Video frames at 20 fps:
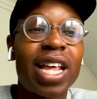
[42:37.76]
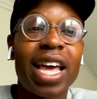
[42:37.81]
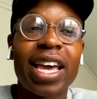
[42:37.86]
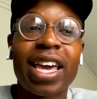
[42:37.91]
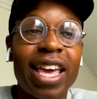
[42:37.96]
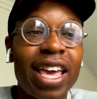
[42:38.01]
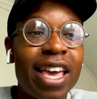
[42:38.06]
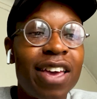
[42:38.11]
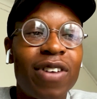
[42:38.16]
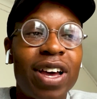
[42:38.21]

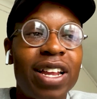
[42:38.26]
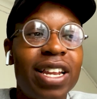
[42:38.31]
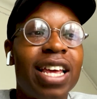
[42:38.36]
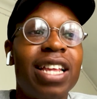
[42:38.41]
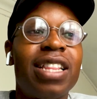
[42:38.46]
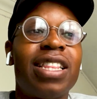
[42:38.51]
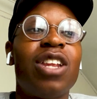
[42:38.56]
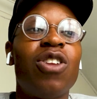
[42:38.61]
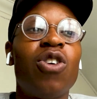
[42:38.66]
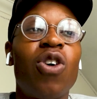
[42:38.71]
negative
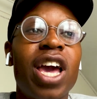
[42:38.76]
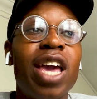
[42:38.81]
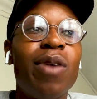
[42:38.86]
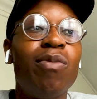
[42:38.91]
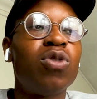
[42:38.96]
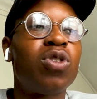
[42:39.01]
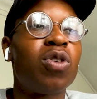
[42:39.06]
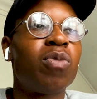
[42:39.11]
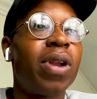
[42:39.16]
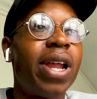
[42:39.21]
and they're not
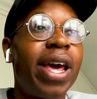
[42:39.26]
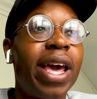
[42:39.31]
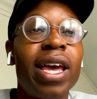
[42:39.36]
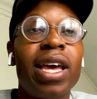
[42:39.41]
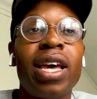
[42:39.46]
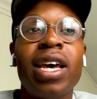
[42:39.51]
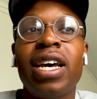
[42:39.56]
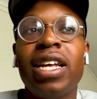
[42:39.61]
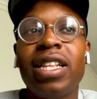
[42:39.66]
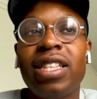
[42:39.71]
able to
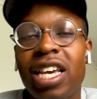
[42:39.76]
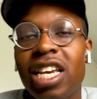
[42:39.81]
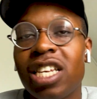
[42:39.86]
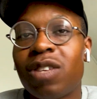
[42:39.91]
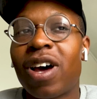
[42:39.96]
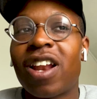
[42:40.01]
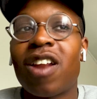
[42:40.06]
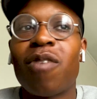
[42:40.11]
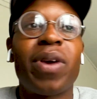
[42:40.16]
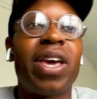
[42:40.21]
play,
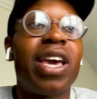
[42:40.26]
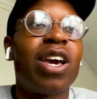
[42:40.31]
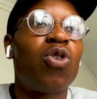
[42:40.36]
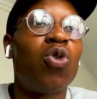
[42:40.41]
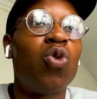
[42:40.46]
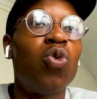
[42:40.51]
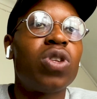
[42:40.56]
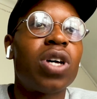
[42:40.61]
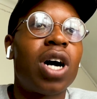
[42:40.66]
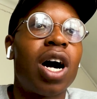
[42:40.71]
these men are
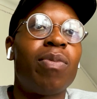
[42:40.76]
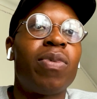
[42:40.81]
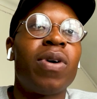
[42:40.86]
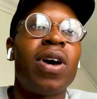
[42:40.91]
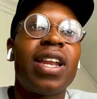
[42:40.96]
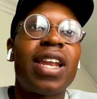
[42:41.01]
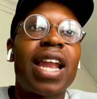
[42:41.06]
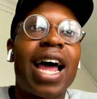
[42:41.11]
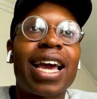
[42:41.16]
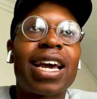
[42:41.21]
being called
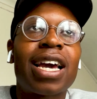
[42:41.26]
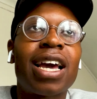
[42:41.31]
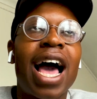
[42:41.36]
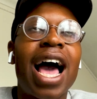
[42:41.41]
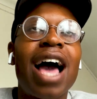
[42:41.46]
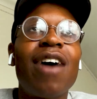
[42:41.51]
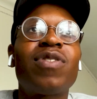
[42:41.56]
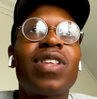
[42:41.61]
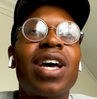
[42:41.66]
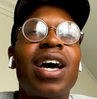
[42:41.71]
up.
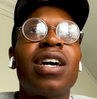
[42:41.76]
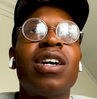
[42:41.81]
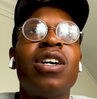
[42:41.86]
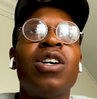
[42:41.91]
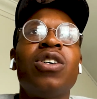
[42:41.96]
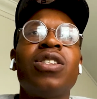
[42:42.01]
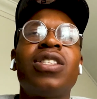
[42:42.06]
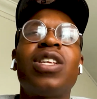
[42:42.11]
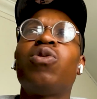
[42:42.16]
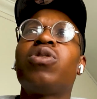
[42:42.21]
Like, have
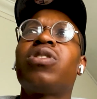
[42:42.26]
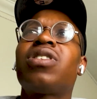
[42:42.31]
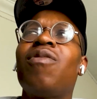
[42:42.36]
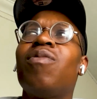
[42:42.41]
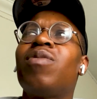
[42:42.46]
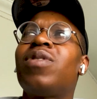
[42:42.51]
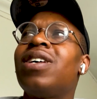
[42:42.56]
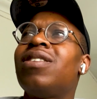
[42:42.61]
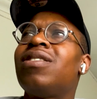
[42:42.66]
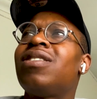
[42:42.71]
that. There was
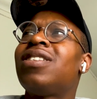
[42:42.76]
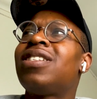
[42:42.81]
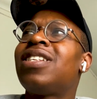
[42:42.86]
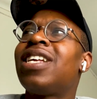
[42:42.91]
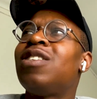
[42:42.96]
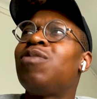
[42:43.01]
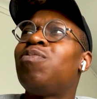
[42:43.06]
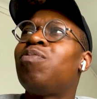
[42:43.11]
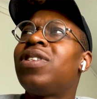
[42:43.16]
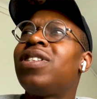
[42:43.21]
something.
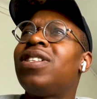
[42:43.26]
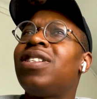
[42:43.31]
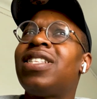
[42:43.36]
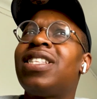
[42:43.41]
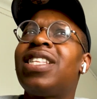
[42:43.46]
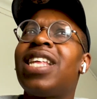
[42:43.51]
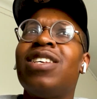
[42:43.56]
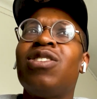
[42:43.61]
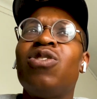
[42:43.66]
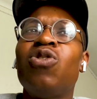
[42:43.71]

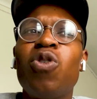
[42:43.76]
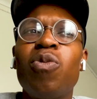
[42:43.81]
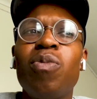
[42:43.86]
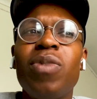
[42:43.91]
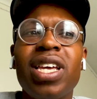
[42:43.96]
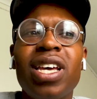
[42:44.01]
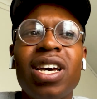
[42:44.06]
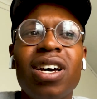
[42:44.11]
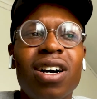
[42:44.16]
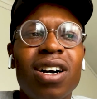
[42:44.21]
There's
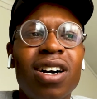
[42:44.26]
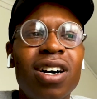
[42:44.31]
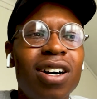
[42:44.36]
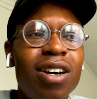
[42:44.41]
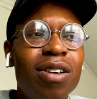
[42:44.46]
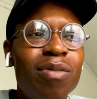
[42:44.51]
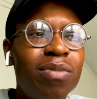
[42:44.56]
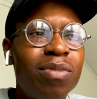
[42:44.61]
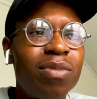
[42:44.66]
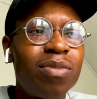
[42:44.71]
normally
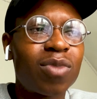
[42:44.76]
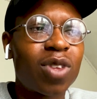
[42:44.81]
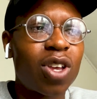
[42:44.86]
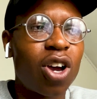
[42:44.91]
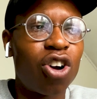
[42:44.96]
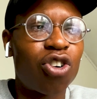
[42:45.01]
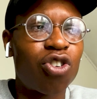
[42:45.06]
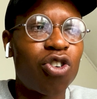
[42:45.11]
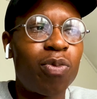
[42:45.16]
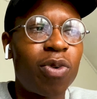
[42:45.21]

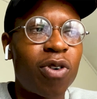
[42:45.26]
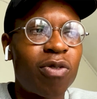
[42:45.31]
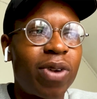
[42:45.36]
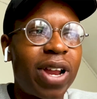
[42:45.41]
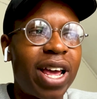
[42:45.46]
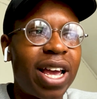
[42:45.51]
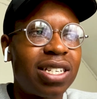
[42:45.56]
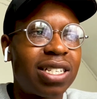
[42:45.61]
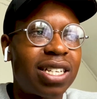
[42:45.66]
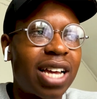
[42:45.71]
a group
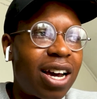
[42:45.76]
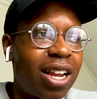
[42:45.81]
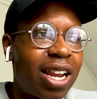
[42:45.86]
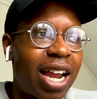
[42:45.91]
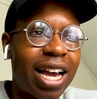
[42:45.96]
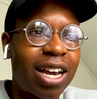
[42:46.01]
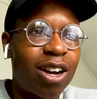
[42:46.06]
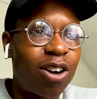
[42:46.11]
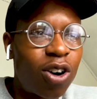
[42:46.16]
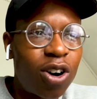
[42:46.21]
of players
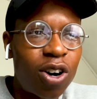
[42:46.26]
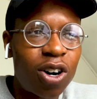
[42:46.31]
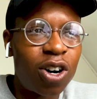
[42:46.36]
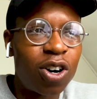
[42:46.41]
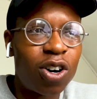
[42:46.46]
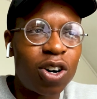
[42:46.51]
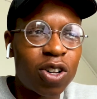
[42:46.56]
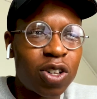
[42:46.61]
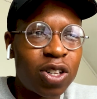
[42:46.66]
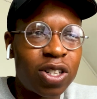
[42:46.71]
that
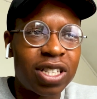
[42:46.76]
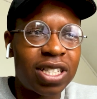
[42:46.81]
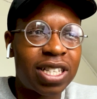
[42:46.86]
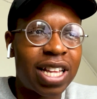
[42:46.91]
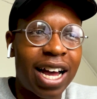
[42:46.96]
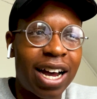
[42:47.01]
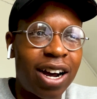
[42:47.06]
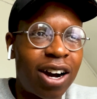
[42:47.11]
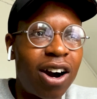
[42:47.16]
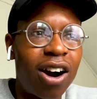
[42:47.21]

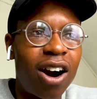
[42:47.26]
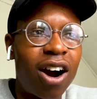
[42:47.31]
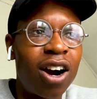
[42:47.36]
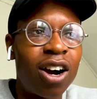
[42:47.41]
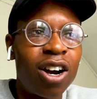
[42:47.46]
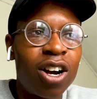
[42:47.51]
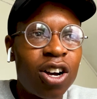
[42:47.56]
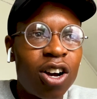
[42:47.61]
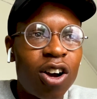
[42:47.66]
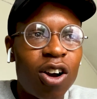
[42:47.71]

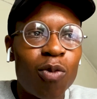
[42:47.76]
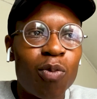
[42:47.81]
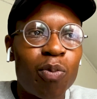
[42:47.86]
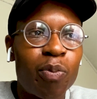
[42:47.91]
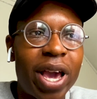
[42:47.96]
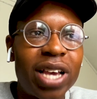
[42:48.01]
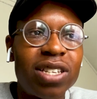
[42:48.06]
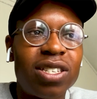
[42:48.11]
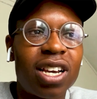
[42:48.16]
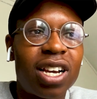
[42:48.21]
are
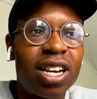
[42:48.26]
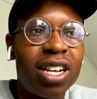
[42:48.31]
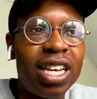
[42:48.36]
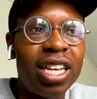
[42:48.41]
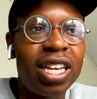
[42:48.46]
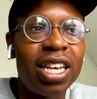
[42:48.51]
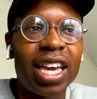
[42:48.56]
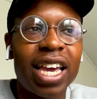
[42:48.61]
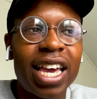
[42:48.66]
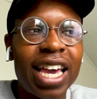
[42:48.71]

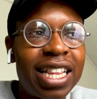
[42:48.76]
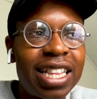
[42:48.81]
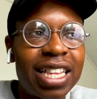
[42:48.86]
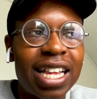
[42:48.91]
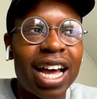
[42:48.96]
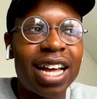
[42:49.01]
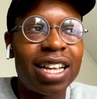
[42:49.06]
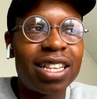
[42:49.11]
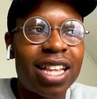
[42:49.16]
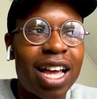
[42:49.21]
basically
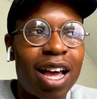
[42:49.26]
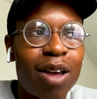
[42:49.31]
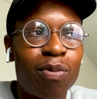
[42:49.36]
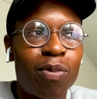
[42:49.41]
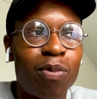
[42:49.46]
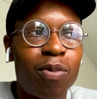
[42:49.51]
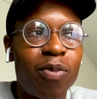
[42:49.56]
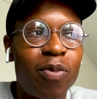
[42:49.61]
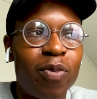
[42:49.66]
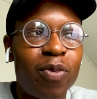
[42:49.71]
in
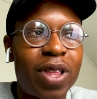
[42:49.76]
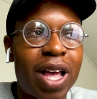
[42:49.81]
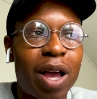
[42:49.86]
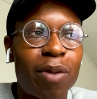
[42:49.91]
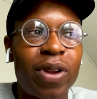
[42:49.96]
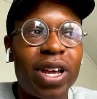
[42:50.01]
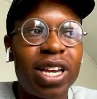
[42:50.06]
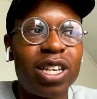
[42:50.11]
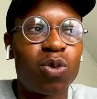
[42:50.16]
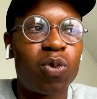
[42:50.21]

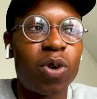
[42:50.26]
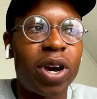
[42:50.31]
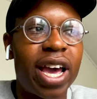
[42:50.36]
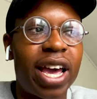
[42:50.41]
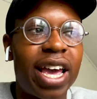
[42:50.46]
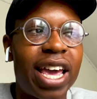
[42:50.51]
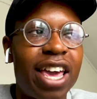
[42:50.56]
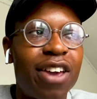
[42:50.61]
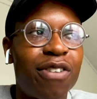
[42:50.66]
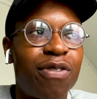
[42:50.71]
that place
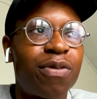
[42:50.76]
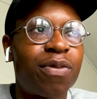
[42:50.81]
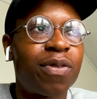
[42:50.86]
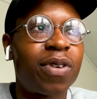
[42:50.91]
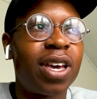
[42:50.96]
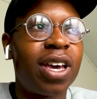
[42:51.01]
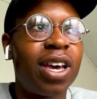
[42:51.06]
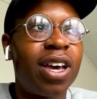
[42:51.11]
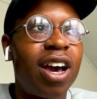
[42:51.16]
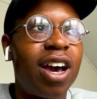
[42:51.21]
where if